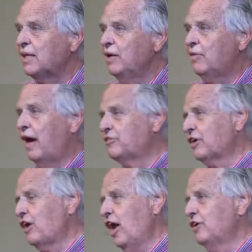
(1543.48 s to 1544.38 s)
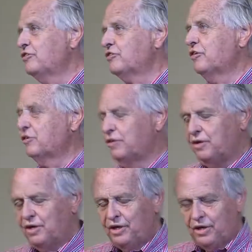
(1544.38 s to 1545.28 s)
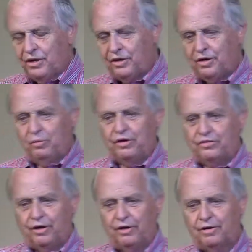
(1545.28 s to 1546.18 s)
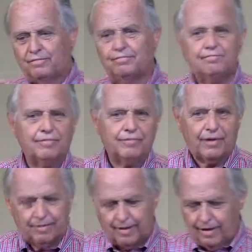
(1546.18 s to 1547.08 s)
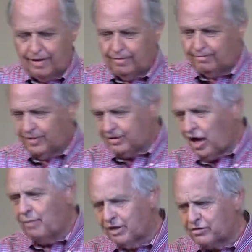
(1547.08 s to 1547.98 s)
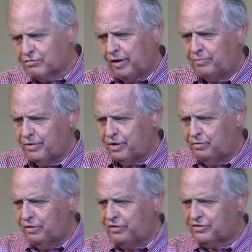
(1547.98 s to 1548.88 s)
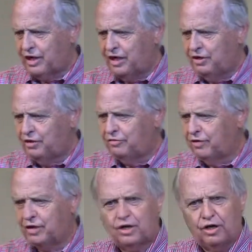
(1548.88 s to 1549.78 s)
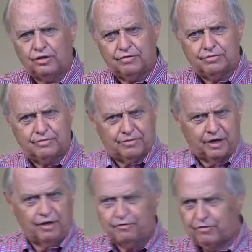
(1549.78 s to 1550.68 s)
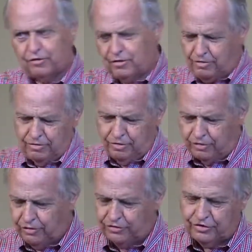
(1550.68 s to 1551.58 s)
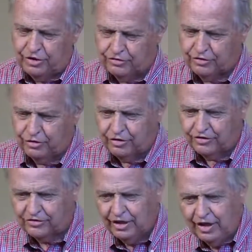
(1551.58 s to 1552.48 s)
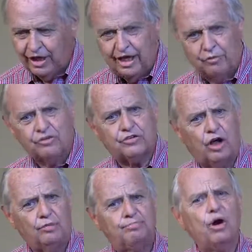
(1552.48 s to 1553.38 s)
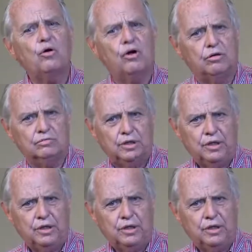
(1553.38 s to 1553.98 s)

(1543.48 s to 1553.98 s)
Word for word: When I was a college student, there was a comic strip that was kind of a cult thing for university students, and it was called Pogo